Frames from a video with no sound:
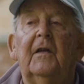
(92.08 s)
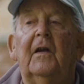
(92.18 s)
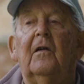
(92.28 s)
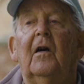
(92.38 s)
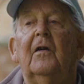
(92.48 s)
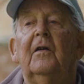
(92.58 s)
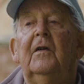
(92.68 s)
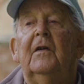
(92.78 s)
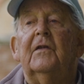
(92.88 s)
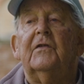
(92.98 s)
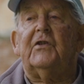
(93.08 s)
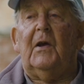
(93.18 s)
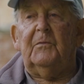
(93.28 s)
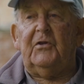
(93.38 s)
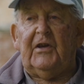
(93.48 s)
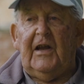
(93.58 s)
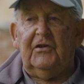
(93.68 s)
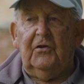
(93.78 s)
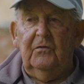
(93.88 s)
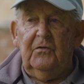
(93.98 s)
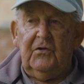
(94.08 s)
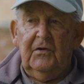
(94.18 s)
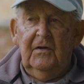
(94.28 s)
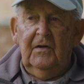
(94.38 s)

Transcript: There are some statues